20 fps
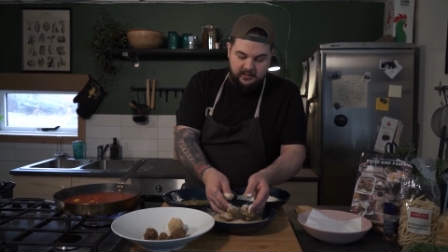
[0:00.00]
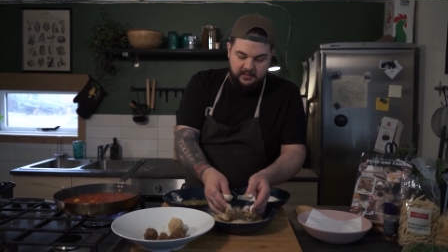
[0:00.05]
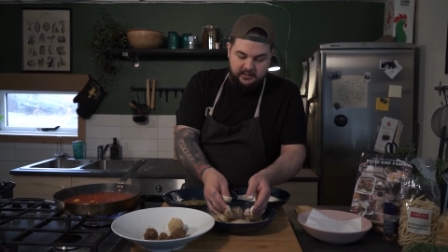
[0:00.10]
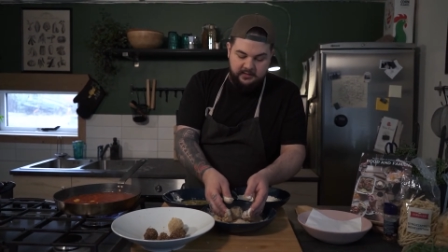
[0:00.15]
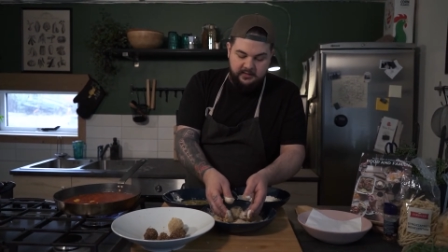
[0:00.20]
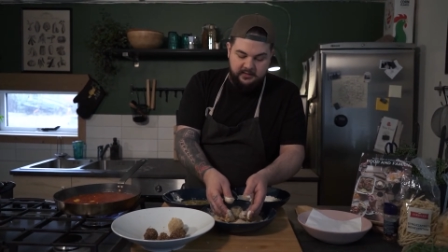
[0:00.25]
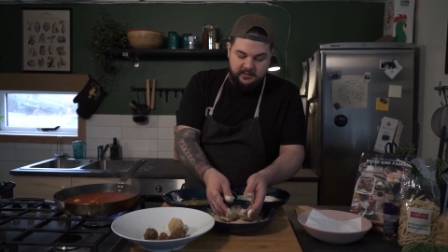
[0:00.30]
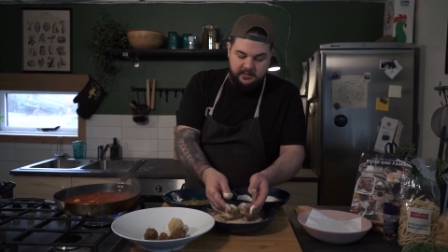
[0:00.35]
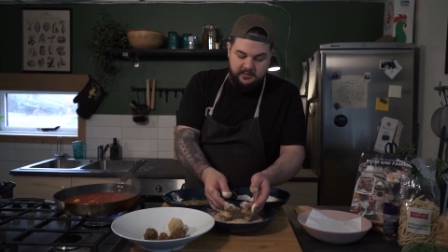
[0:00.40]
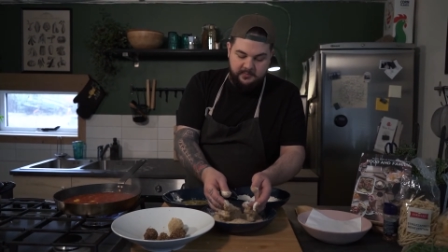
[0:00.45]

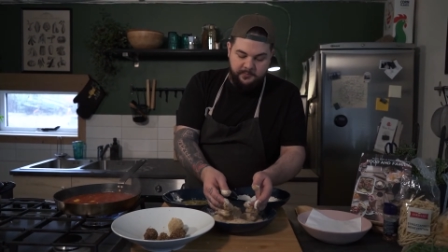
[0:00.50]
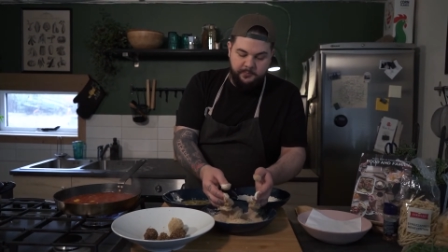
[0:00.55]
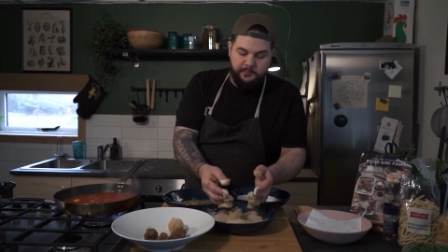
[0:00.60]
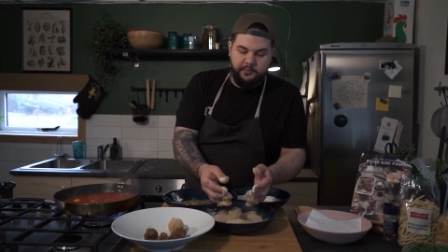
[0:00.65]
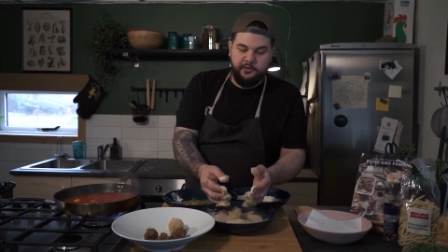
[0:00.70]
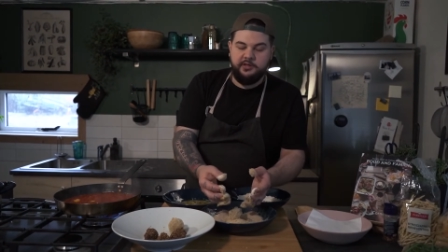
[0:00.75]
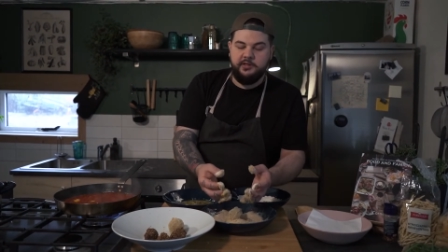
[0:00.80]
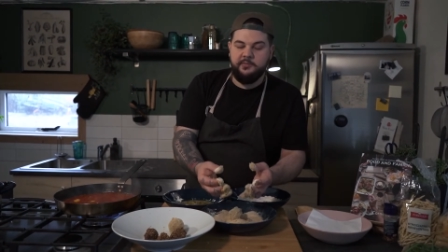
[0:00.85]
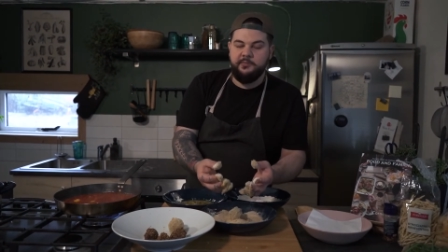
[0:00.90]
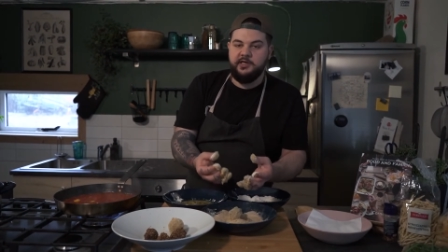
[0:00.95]
they are
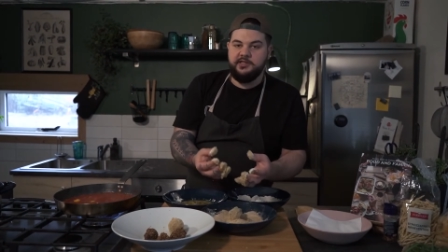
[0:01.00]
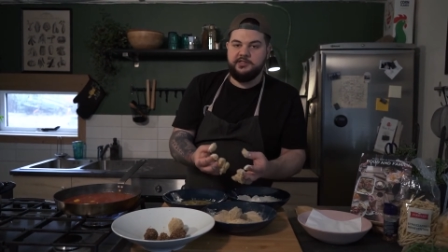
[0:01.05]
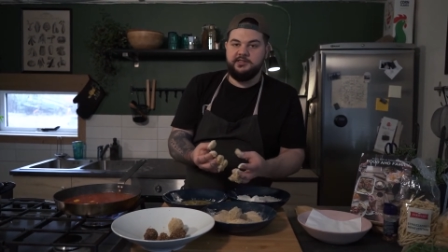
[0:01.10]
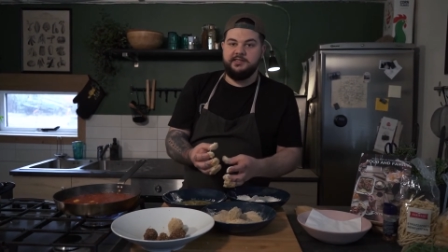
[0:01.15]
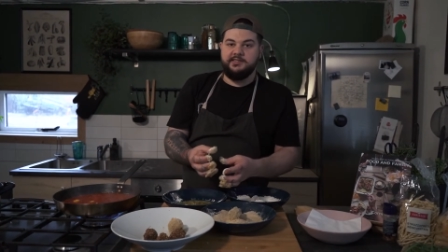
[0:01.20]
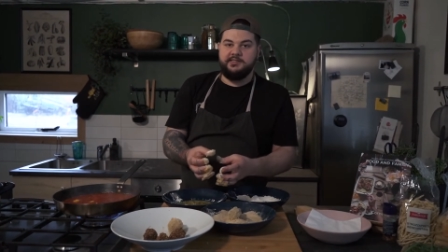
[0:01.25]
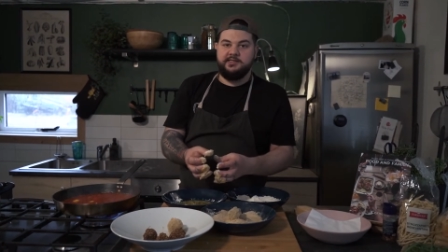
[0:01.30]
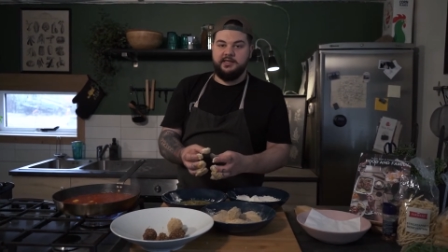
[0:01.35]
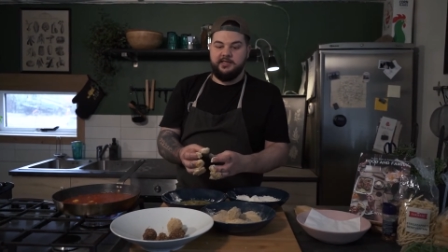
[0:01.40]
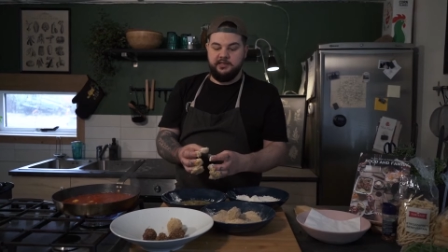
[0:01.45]
pretty much the
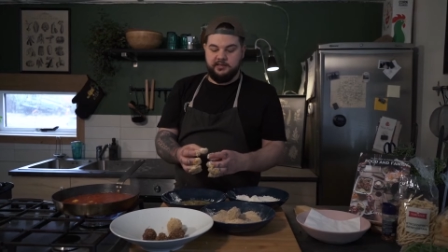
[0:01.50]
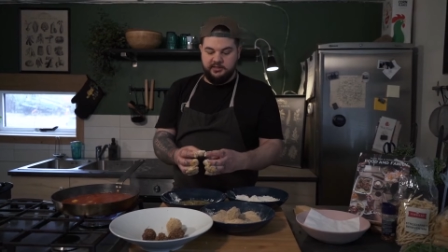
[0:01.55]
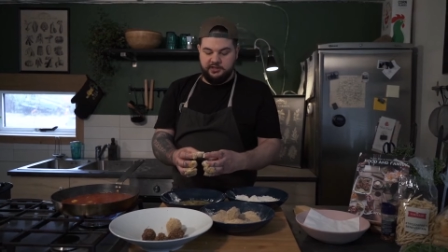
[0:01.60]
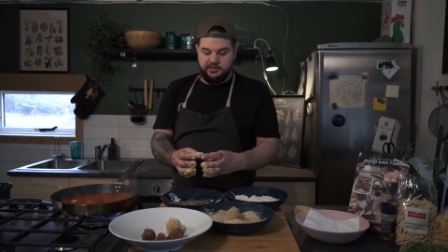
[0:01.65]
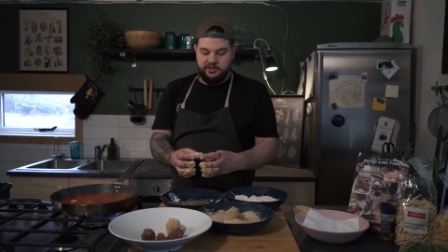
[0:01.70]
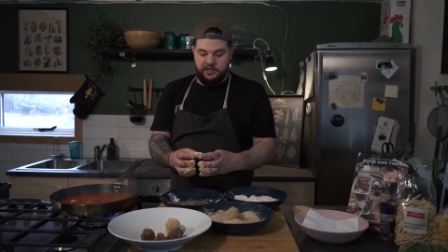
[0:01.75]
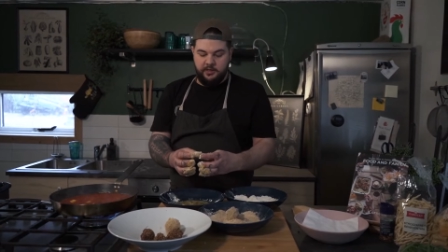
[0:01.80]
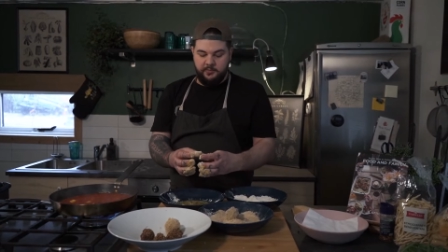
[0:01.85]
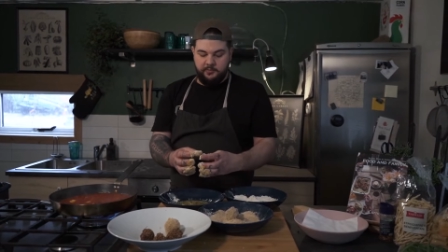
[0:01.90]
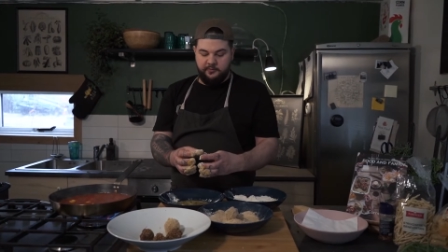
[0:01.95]

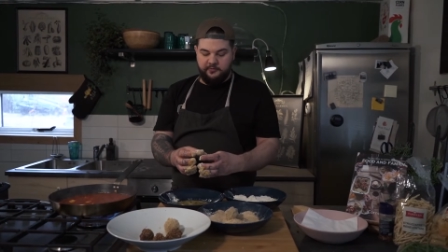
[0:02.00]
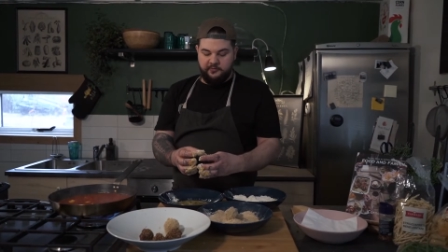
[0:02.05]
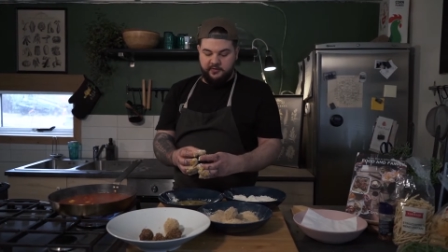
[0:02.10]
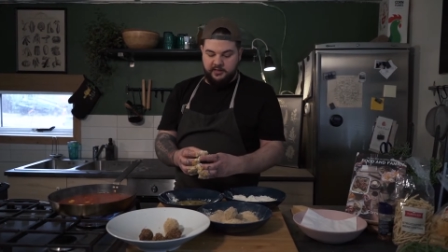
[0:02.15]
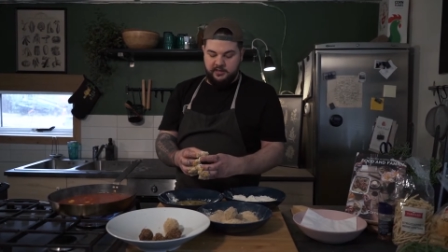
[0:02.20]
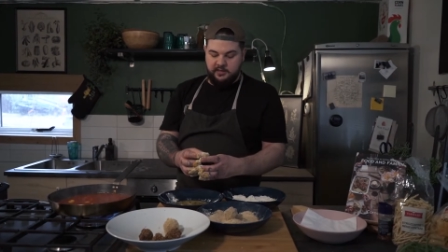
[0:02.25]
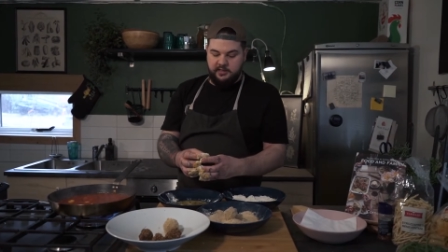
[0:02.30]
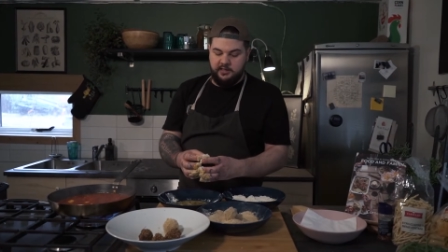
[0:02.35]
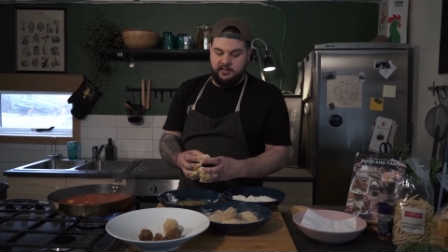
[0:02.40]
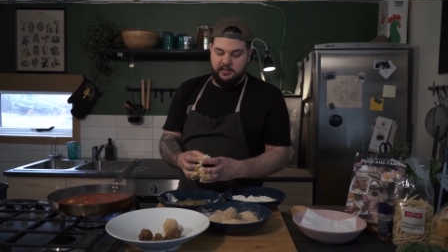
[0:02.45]
shape of
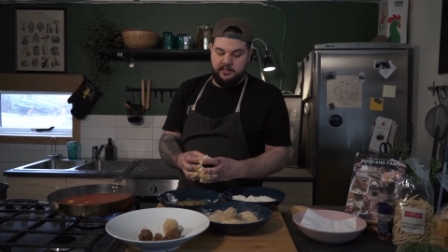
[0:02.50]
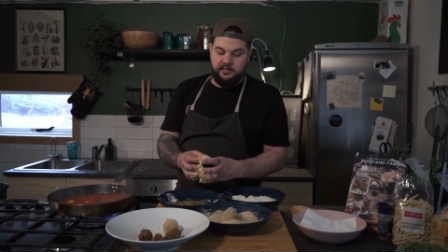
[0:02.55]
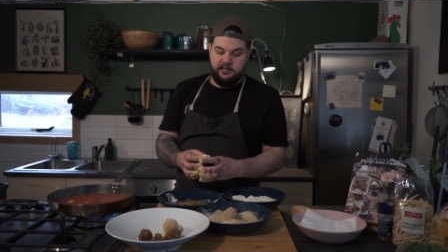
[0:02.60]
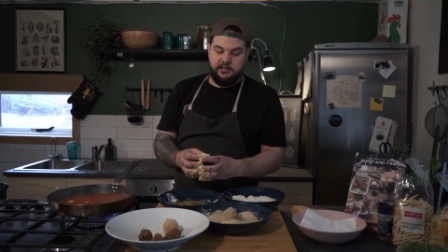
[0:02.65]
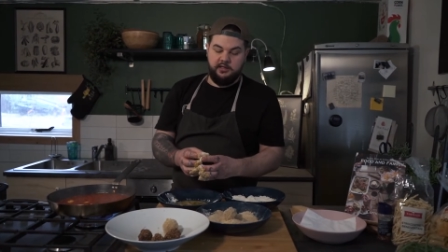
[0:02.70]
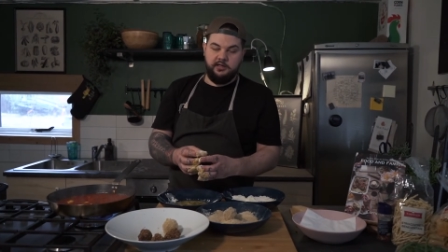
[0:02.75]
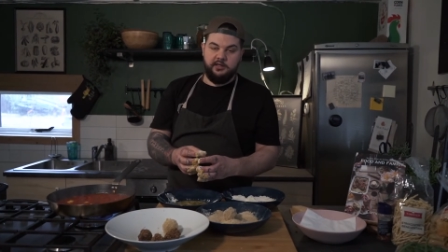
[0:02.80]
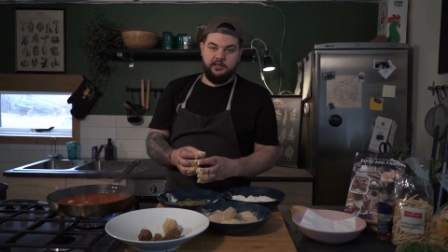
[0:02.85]
a